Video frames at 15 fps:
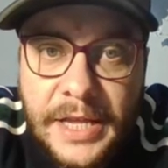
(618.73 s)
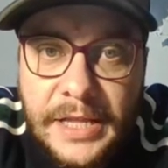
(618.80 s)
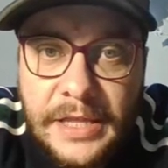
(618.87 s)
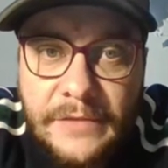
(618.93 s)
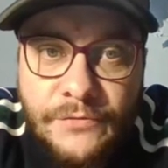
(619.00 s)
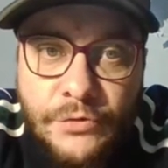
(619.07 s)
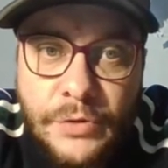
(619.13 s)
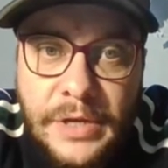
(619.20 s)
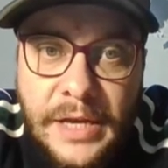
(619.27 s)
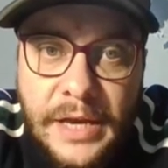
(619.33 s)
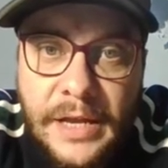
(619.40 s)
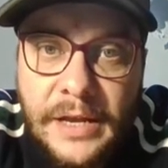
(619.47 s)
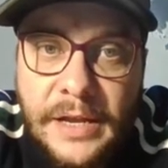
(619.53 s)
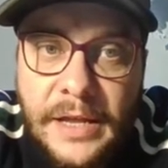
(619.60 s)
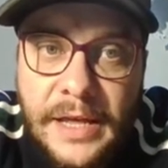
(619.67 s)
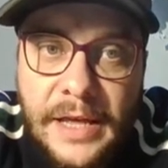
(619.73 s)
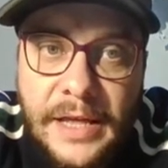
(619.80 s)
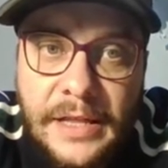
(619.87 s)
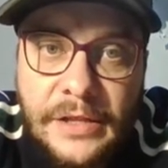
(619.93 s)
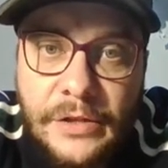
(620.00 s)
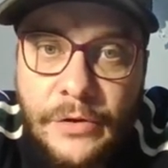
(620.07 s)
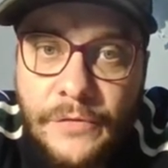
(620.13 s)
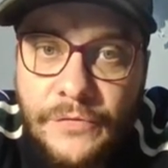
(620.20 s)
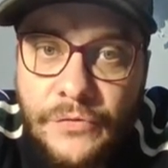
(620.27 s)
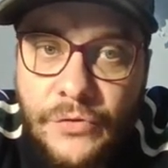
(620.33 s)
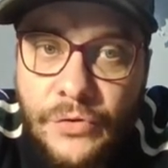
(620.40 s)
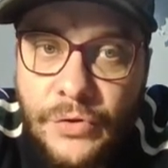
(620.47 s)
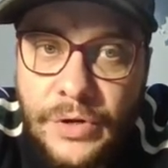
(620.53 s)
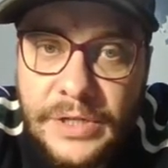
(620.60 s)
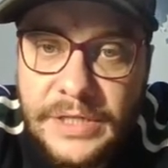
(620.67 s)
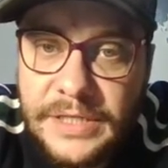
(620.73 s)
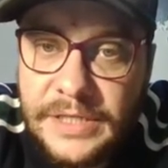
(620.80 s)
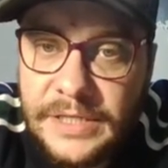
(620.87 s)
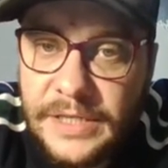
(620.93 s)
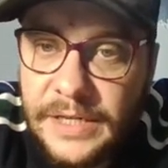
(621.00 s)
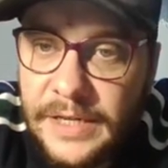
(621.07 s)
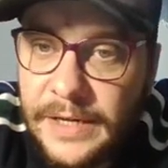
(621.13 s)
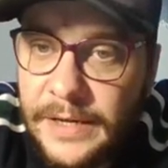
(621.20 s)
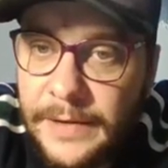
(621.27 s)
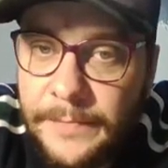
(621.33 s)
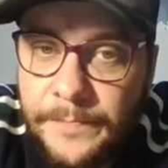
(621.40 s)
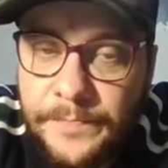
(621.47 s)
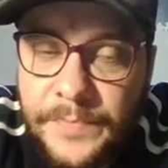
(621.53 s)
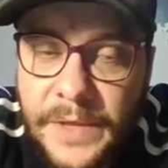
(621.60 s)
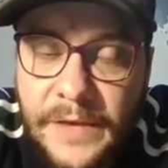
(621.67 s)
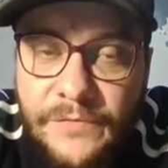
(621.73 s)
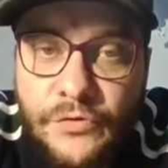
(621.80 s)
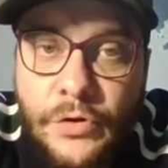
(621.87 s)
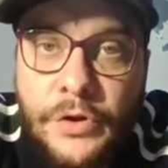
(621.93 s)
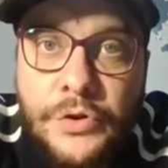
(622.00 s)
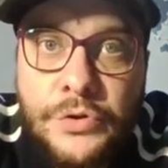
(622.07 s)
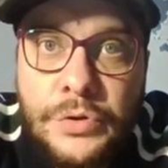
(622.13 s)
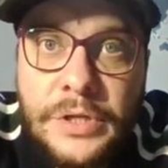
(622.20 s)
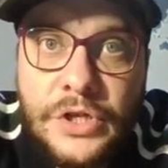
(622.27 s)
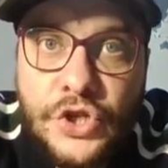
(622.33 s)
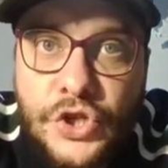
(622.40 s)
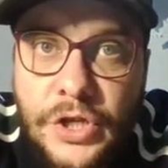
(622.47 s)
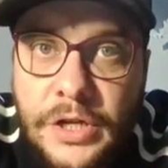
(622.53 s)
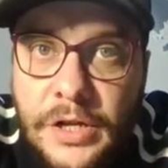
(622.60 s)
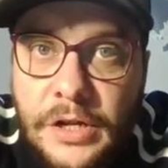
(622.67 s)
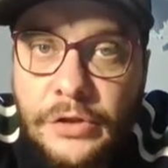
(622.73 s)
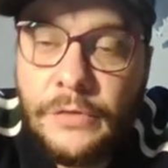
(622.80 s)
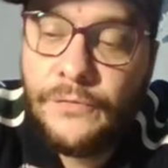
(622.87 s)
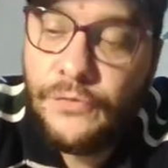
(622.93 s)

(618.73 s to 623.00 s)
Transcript: it if you can and of course um, if you are new to this channel don't